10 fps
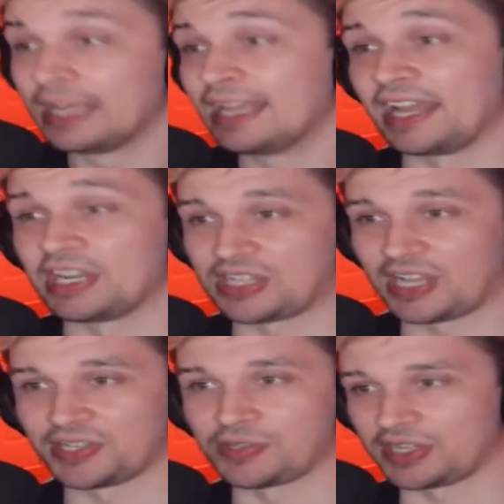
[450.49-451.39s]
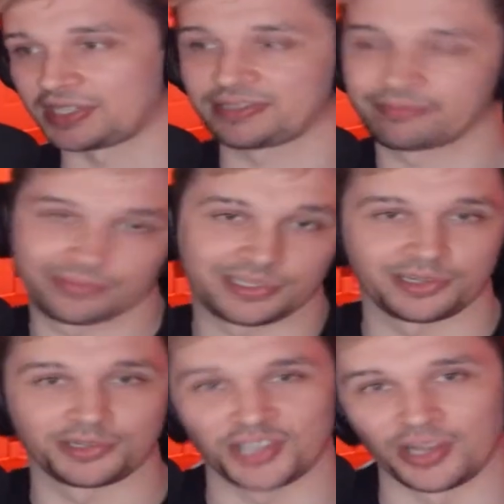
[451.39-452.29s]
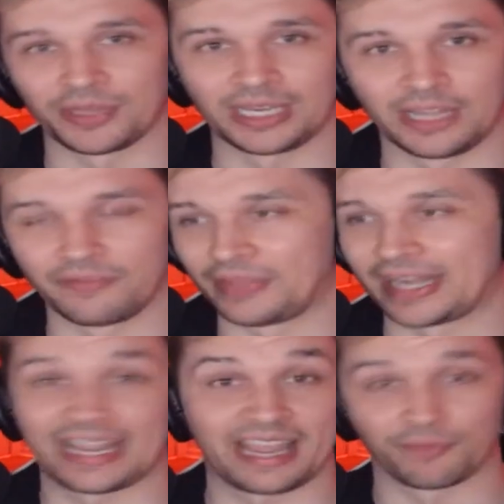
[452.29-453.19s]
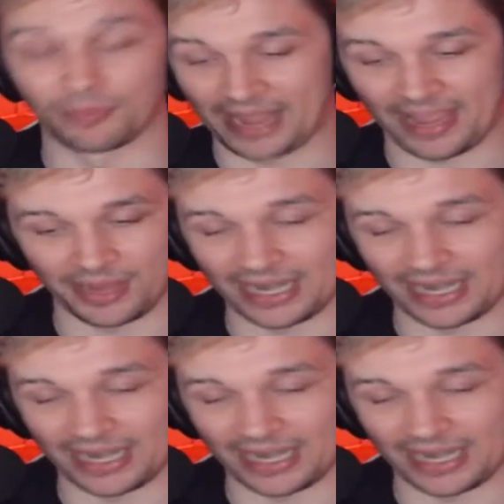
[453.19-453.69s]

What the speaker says: And it's also just to show the love that I have for Batman.